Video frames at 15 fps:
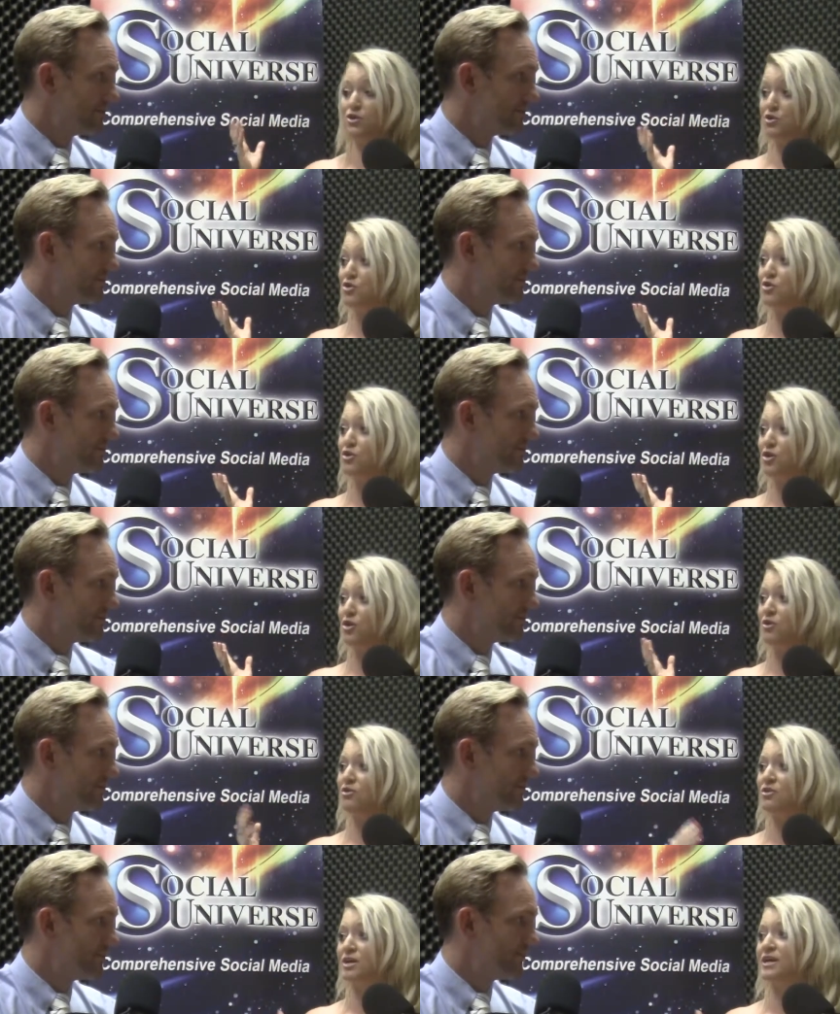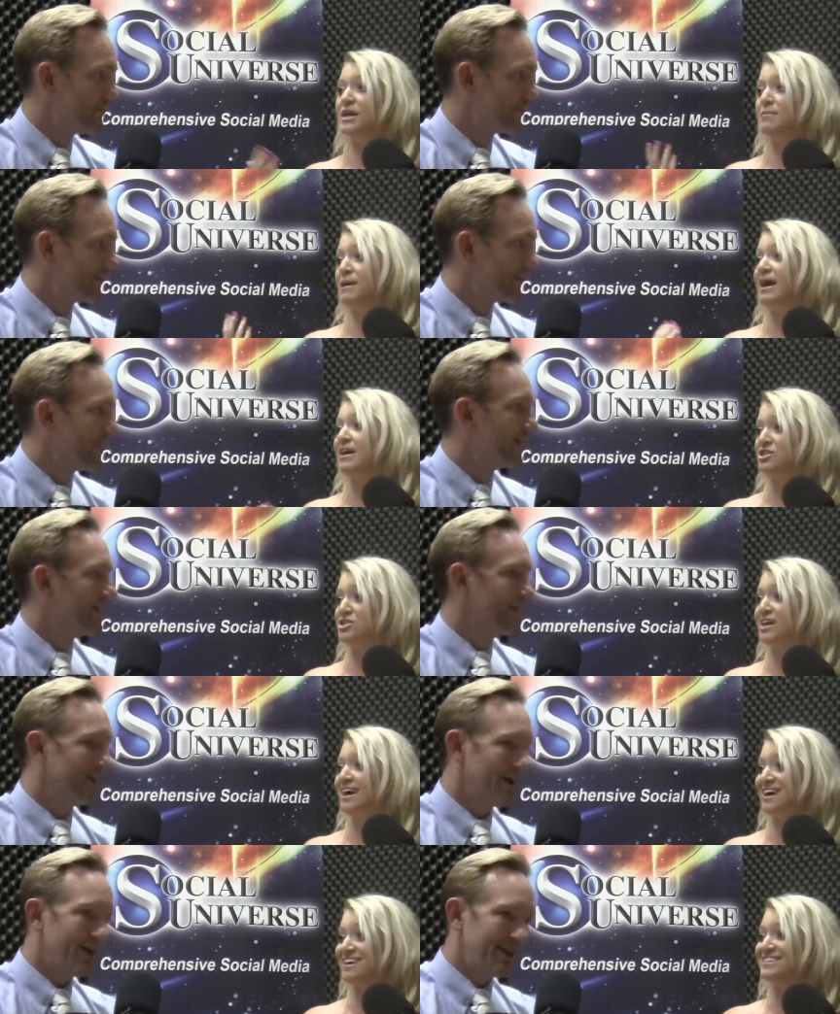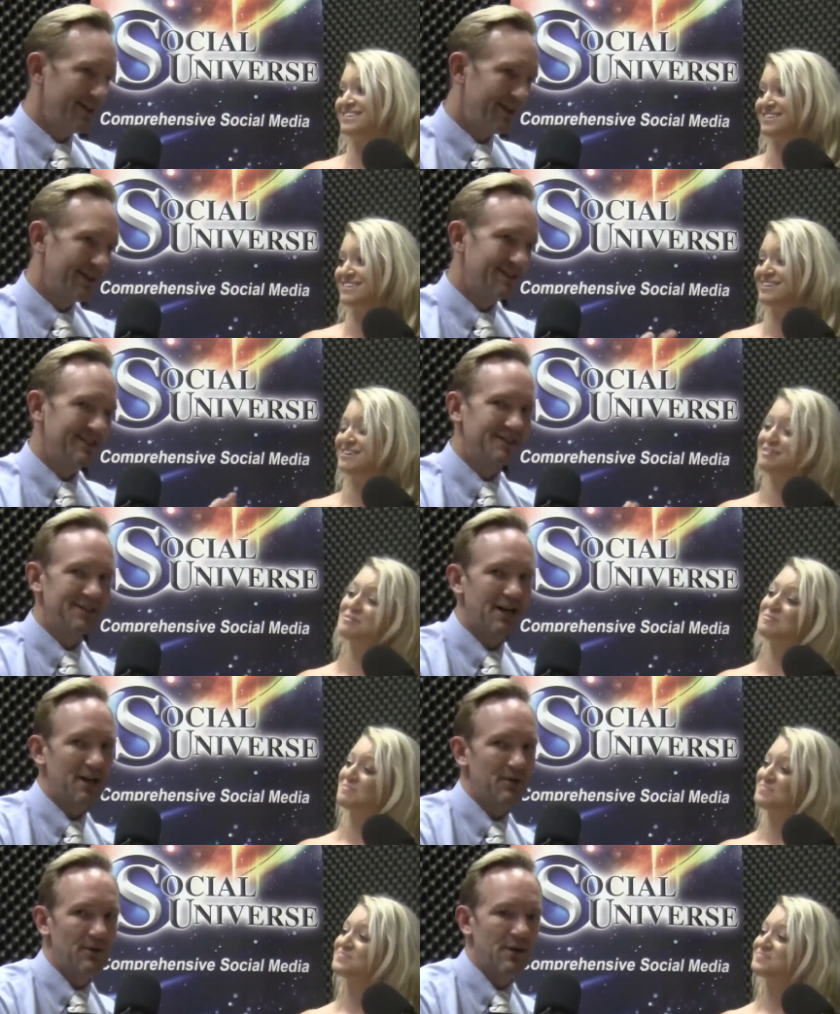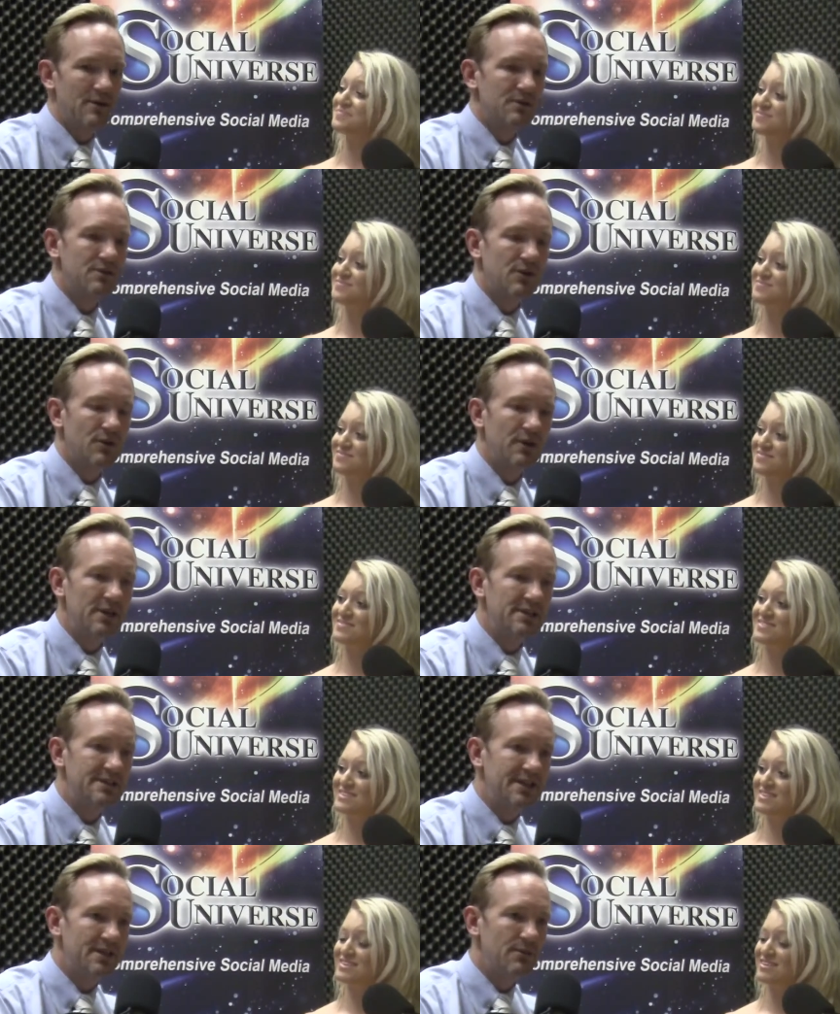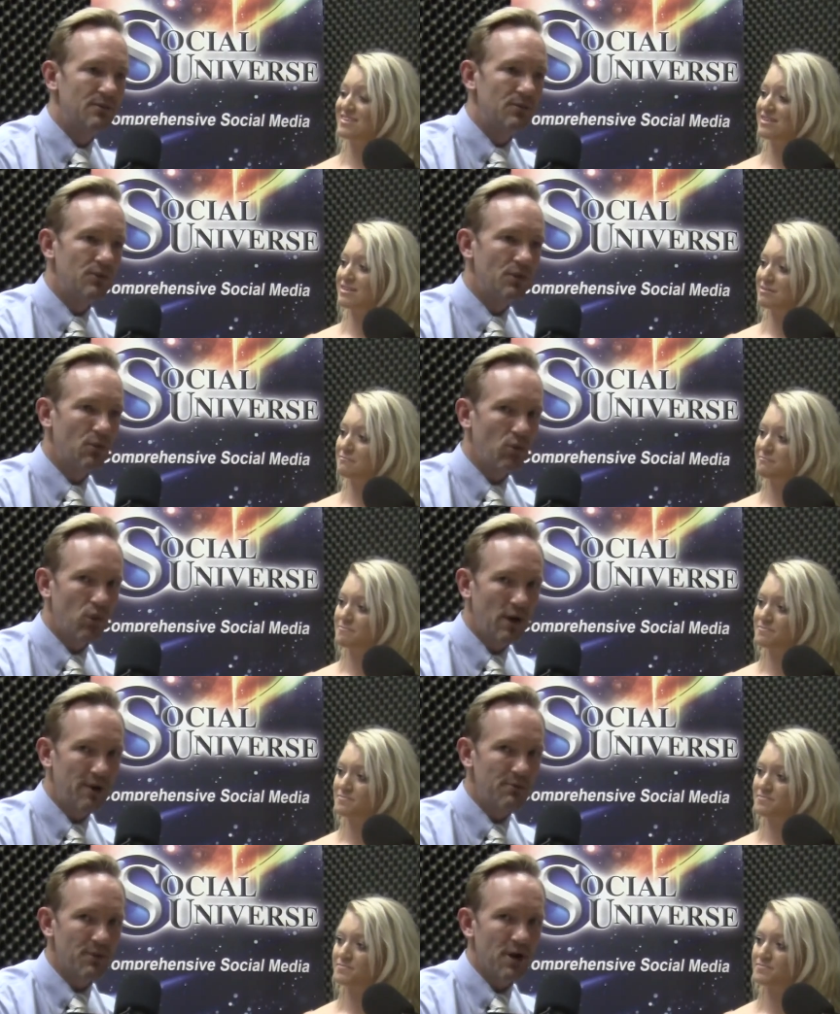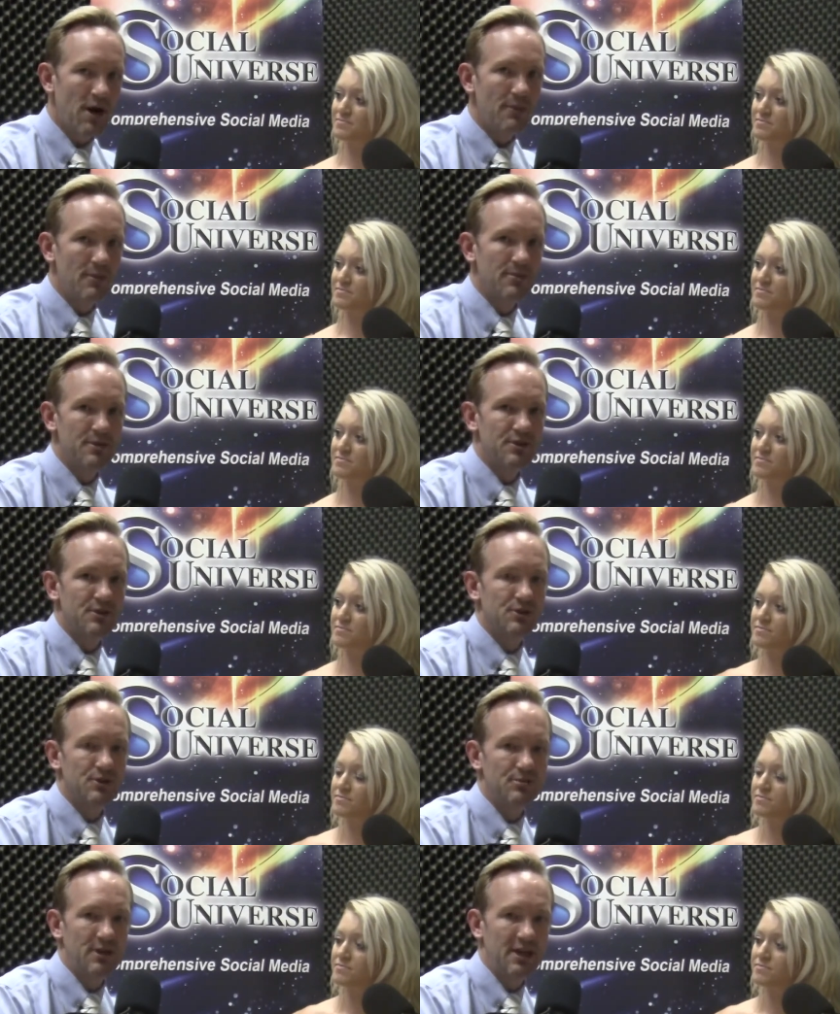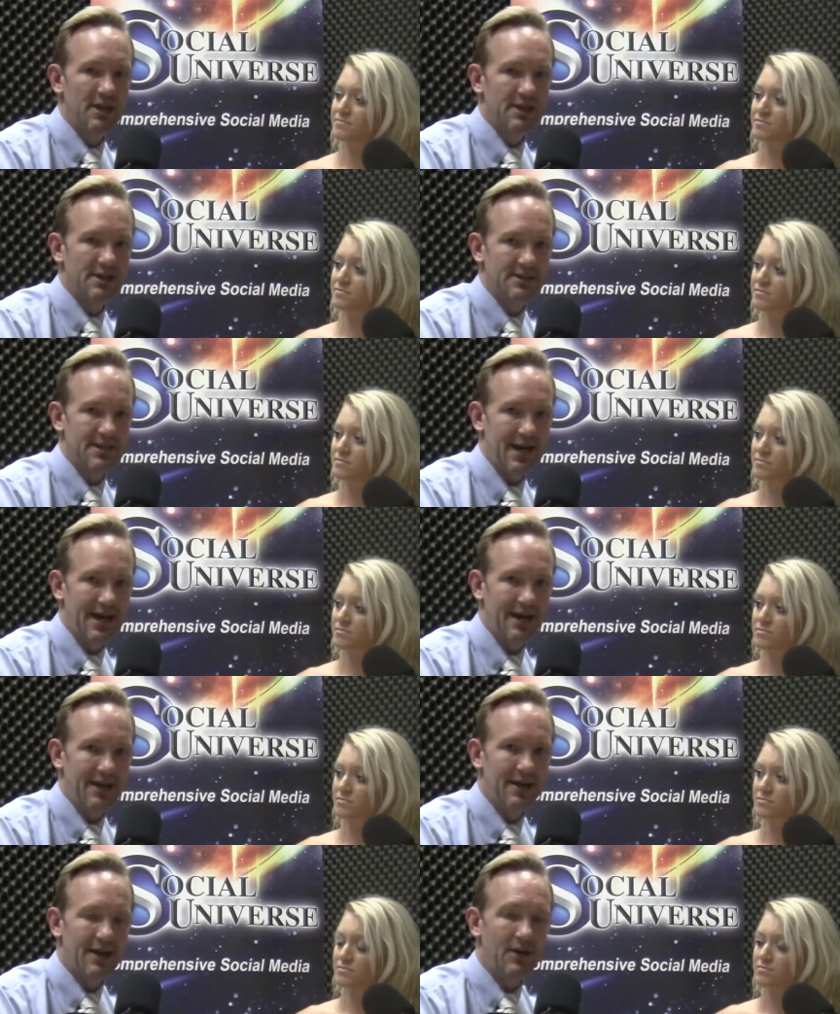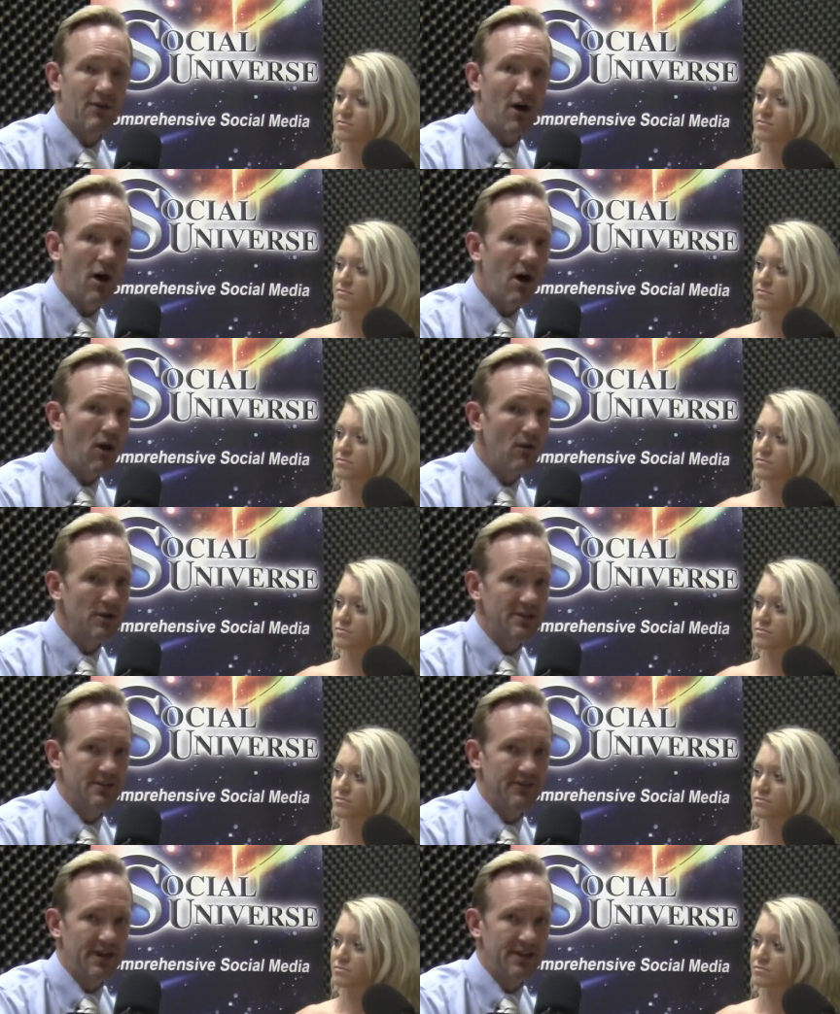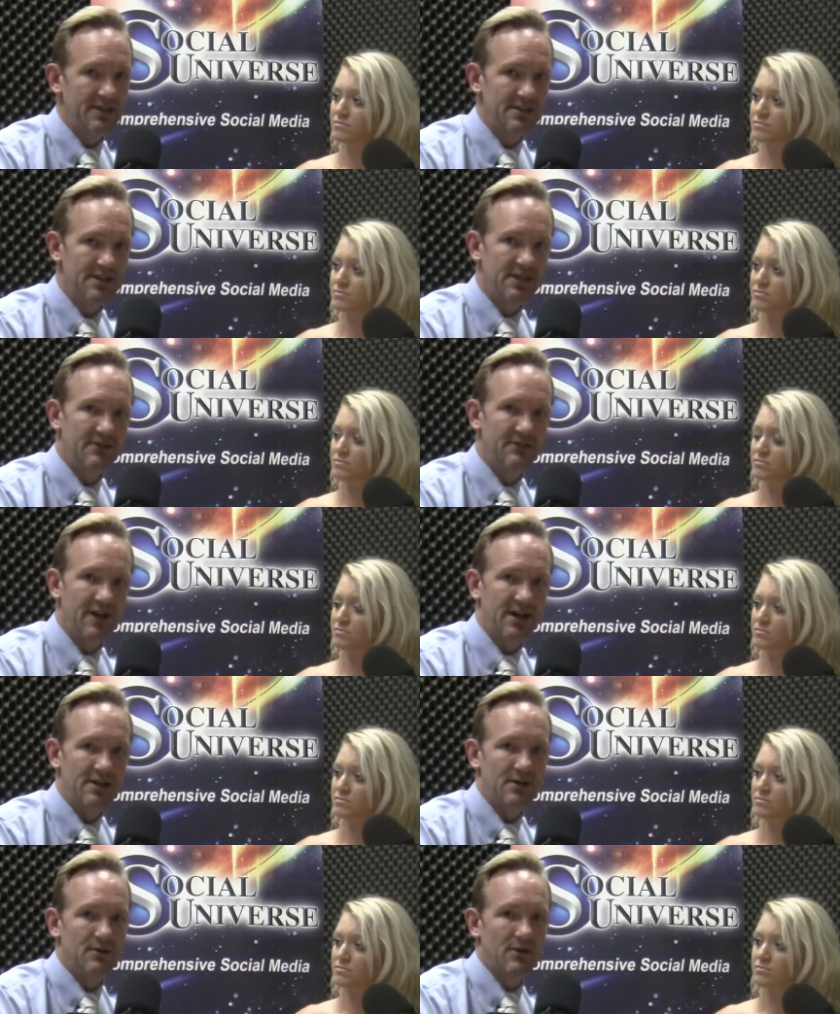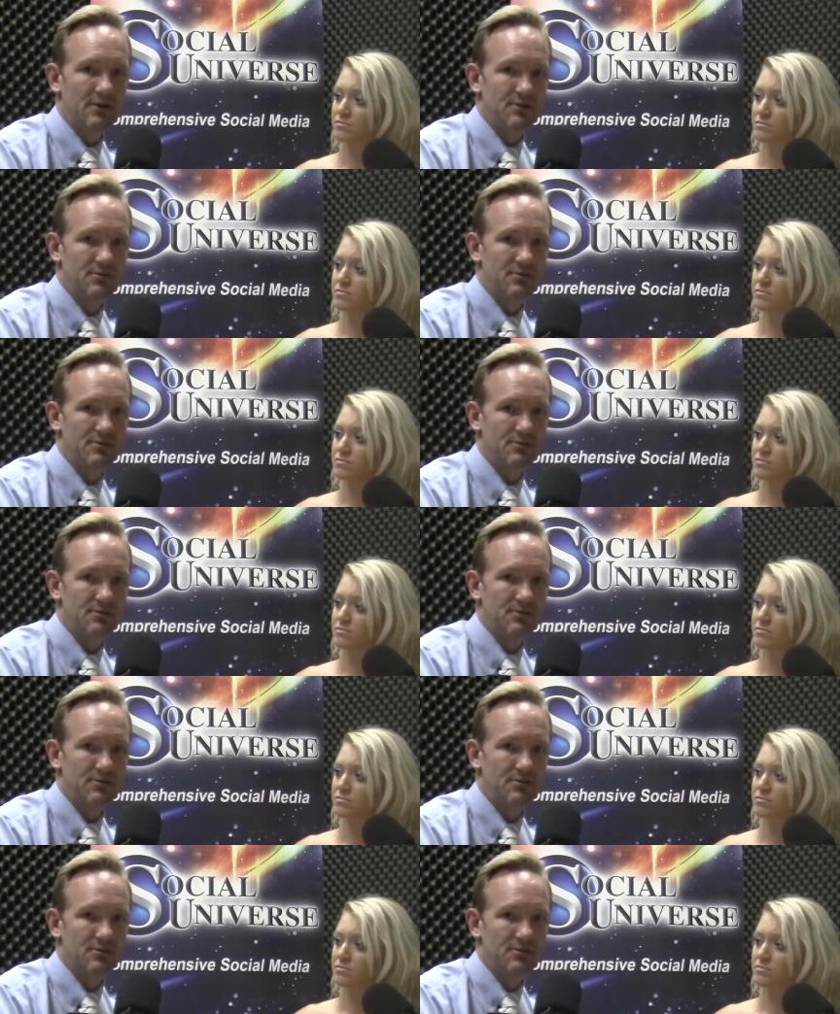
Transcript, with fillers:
Speaker 1: Google looking up hashtags. That's
Speaker 2: exactly where I was going. Is that the the one problem that social media has had? They always have had the sticky factor, which